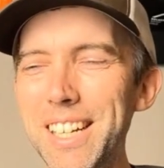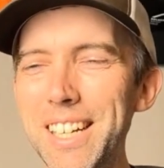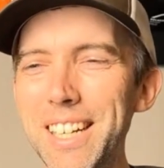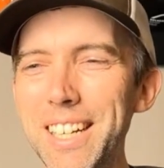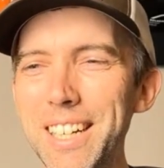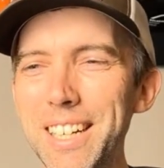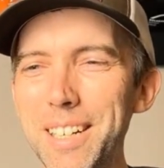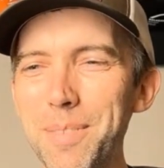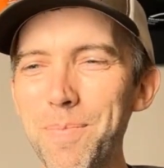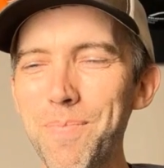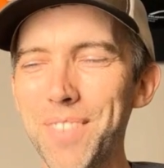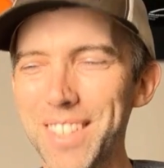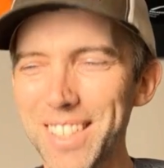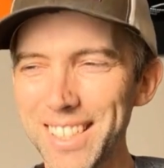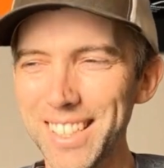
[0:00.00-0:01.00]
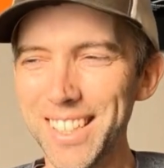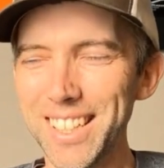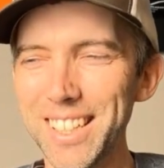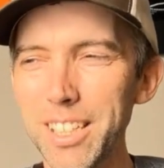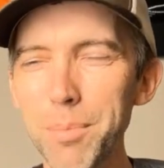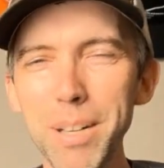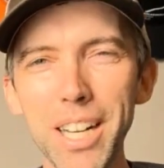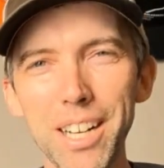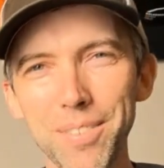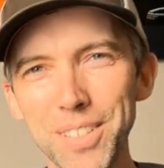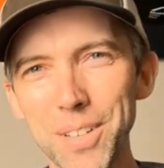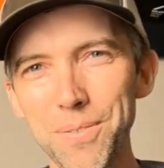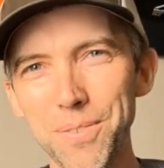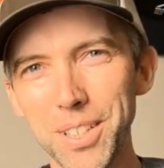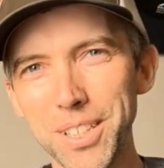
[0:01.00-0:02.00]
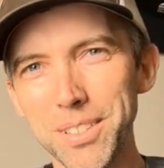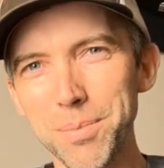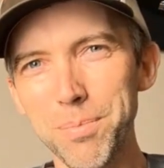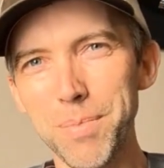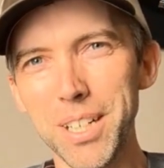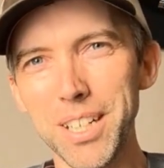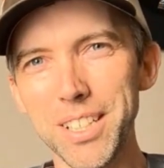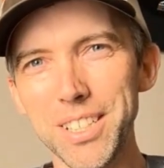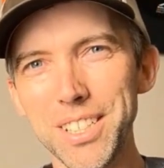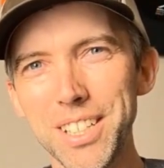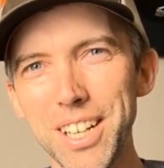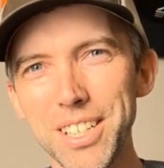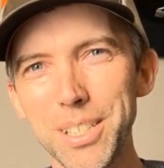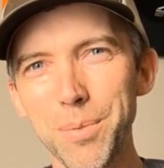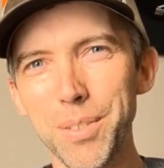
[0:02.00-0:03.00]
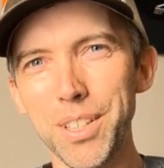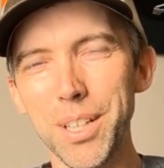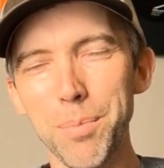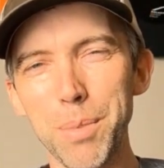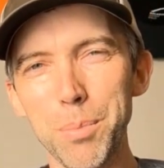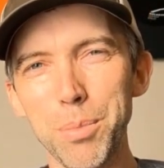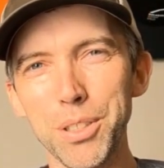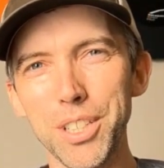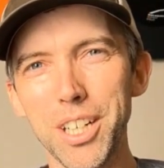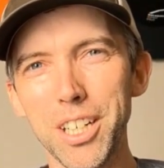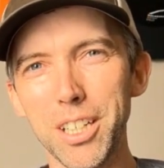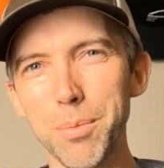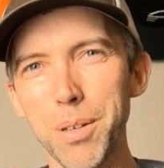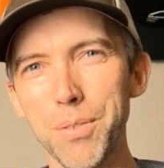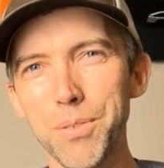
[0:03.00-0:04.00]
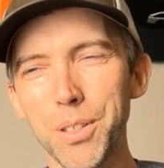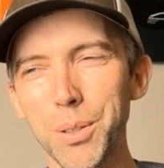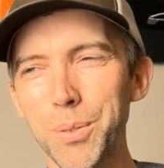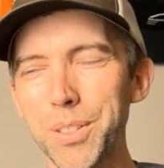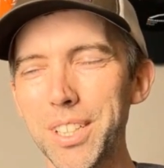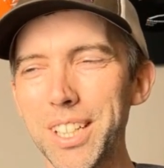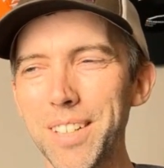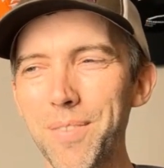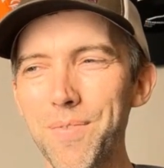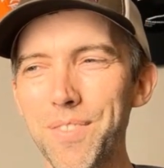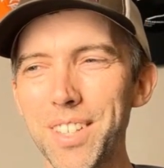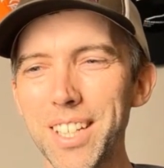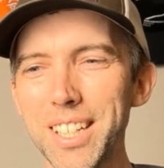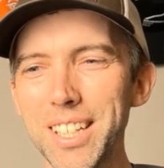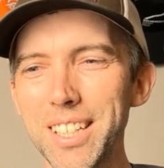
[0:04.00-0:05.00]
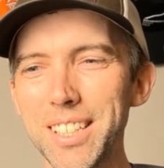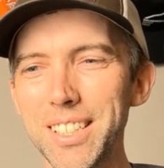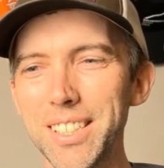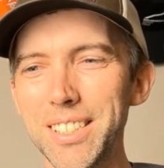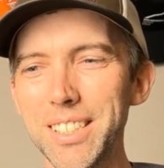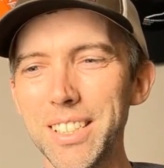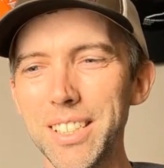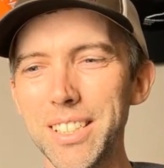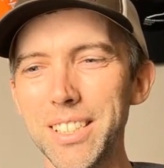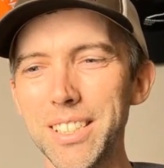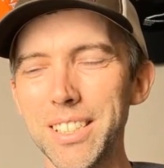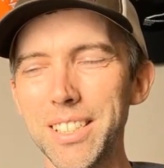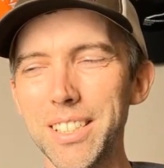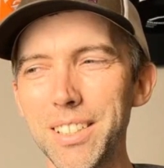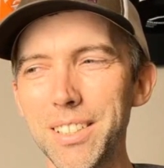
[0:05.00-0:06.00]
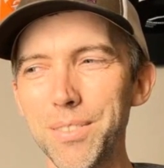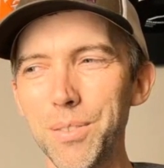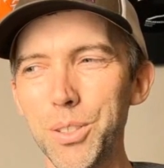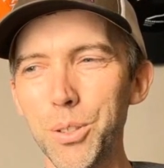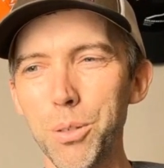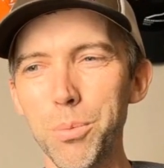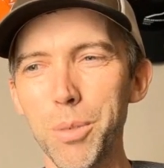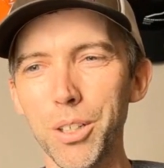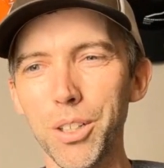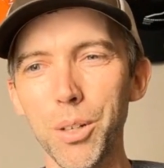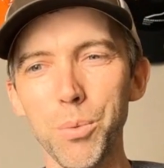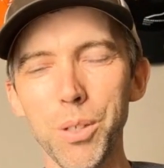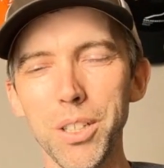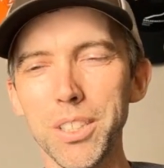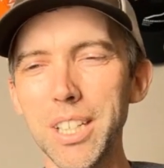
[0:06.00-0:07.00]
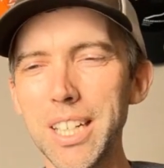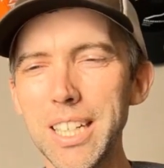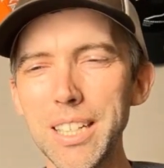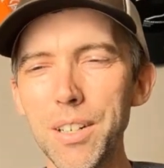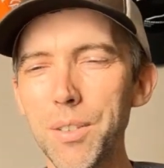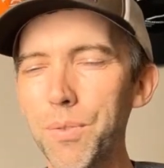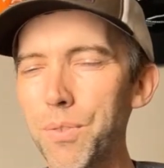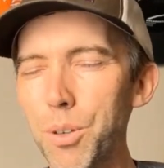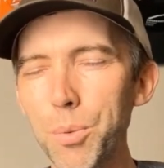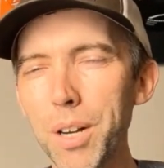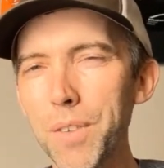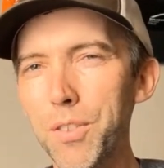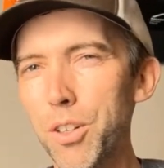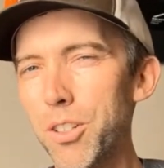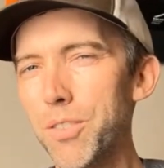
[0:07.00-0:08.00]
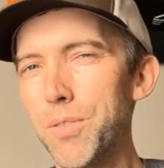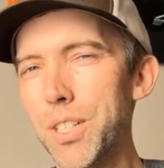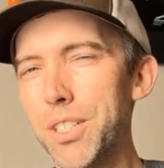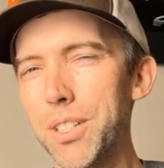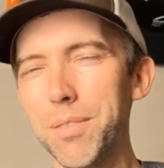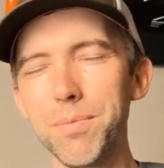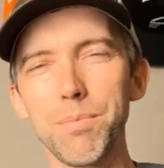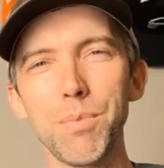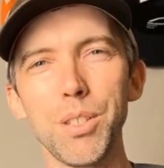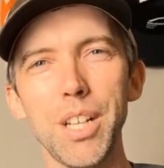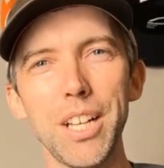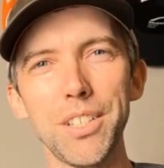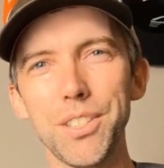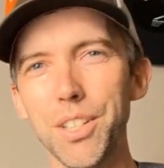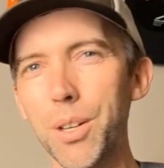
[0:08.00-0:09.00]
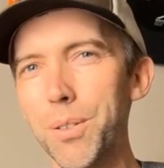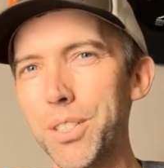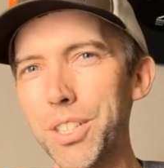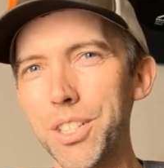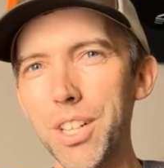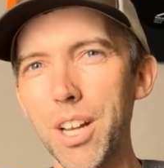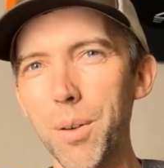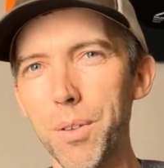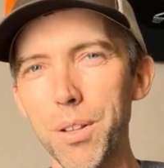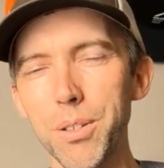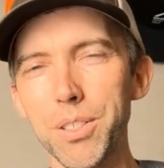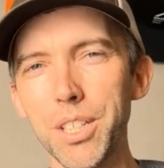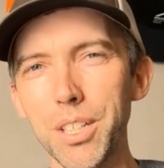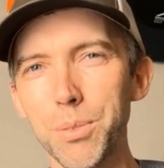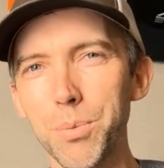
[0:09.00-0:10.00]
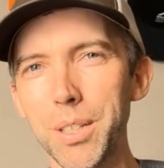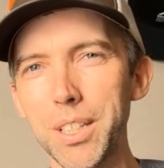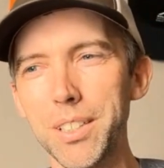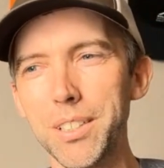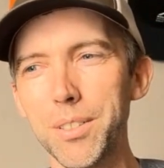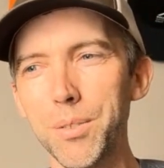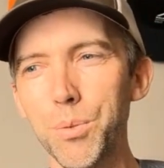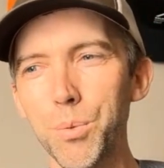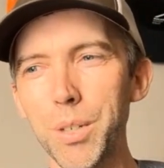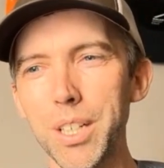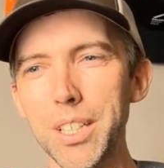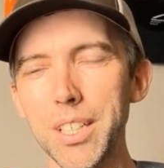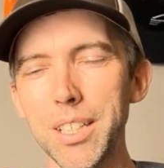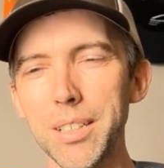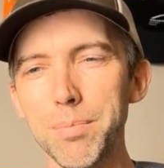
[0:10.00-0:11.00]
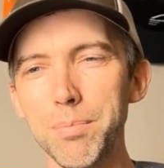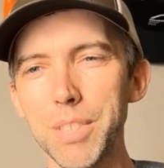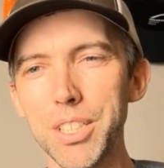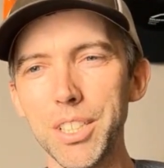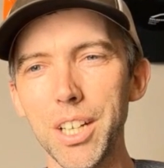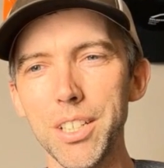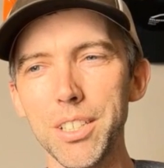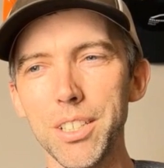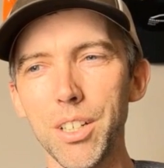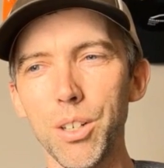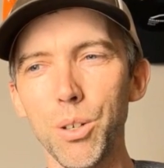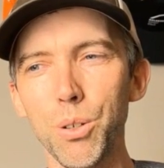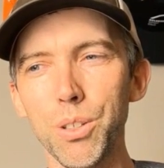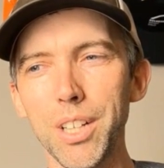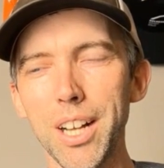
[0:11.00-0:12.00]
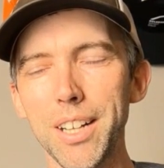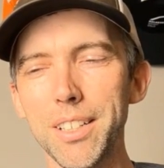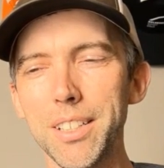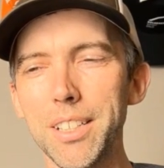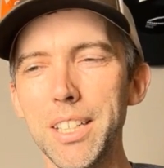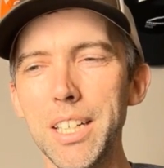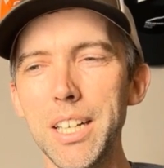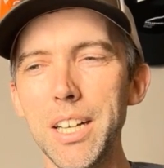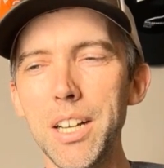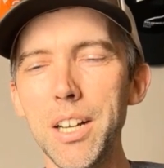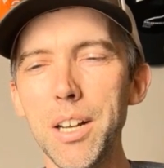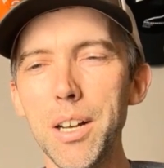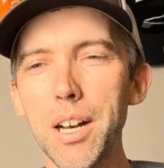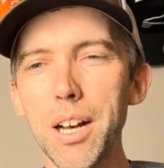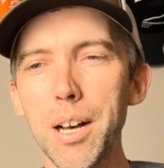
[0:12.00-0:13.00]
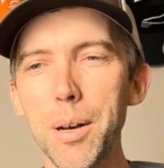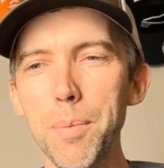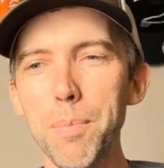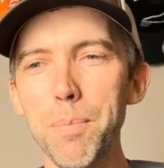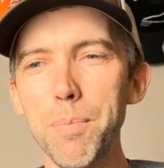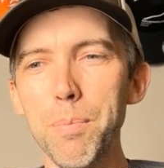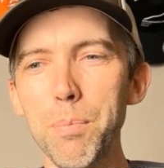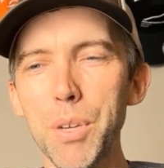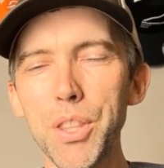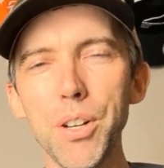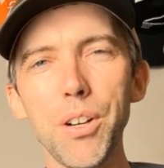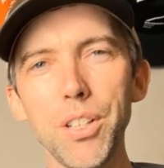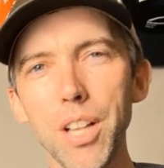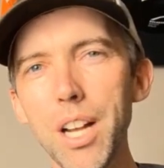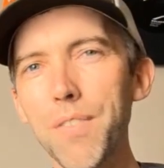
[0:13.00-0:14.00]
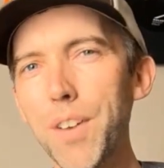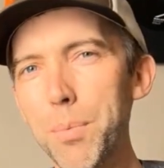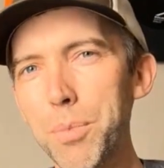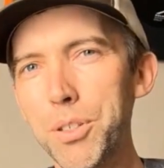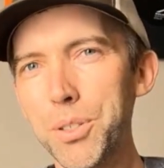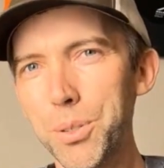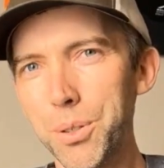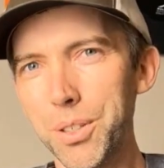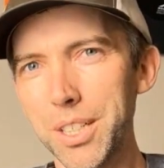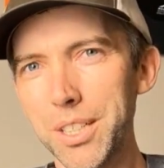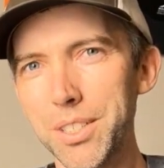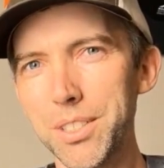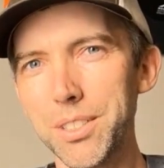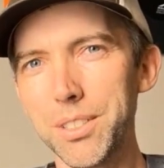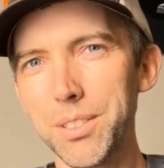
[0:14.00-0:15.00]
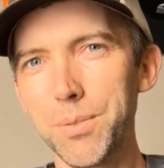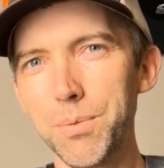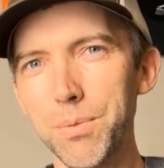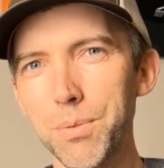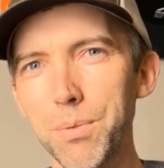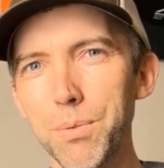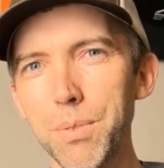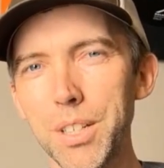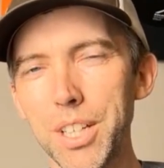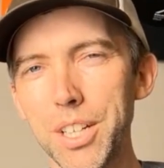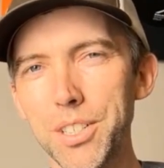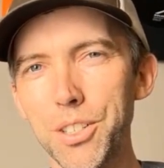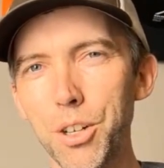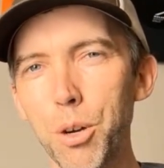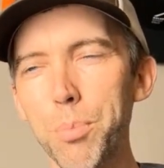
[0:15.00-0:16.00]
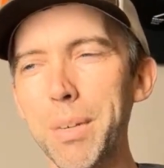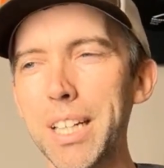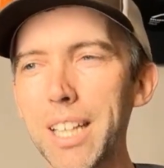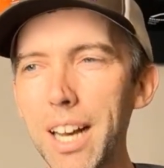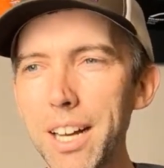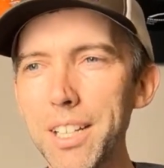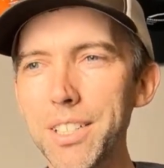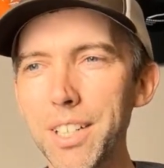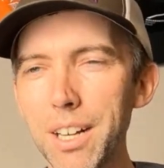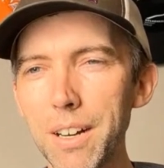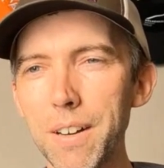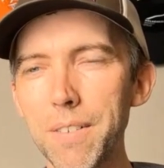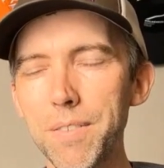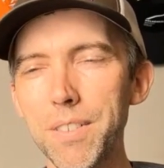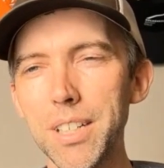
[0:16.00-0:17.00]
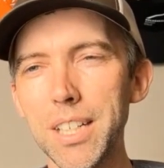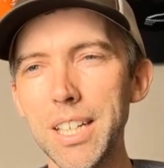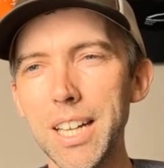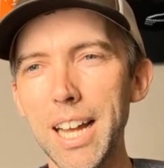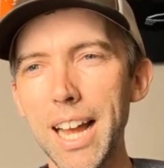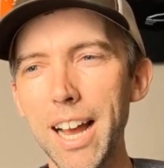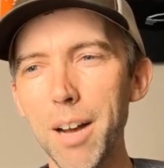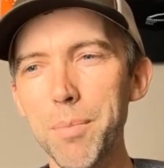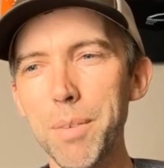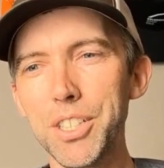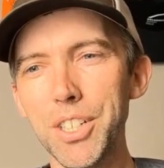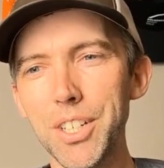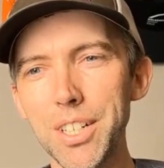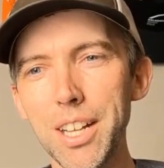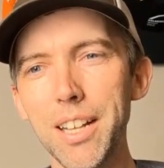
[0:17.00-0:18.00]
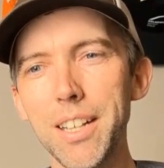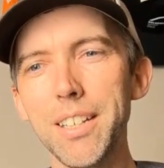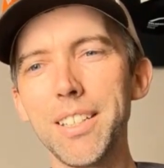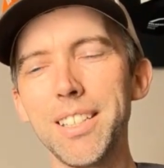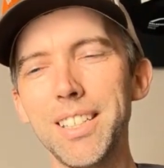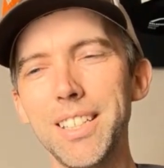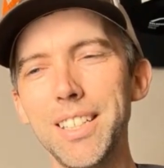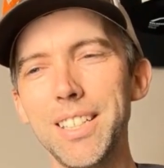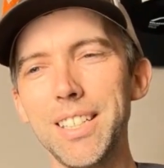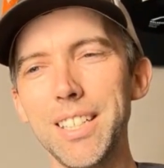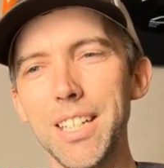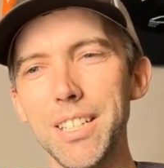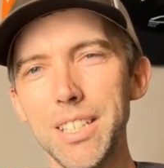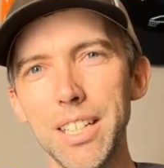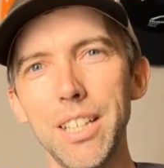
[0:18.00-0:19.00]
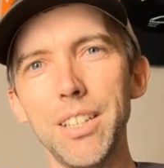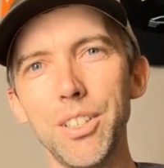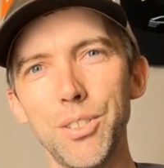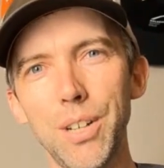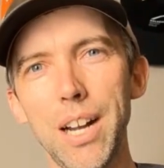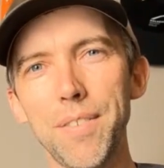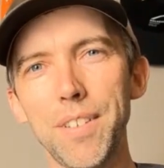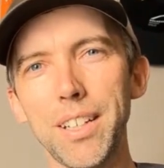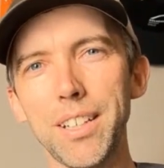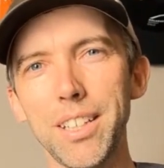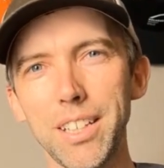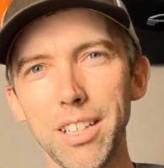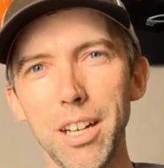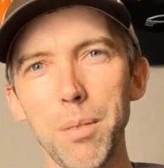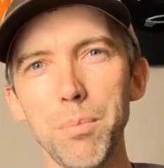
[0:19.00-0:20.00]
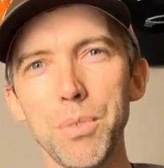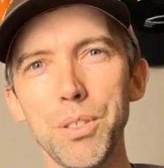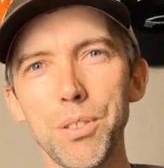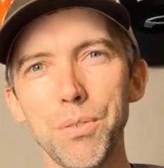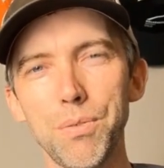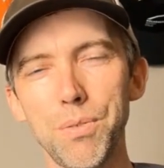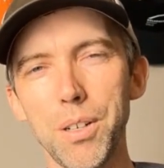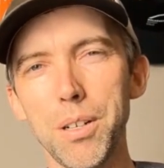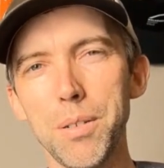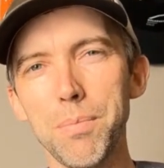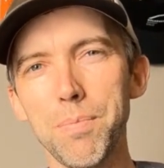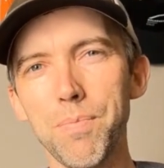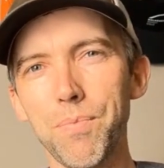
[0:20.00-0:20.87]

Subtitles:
Getting a little bit out of left field. This is not something that people talk about frequently in resort marketing world. For whatever reason, SEO is just not one of those things we discuss a whole lot. But there are a lot of opportunities with SEO because of how much intent is in the traffic that comes from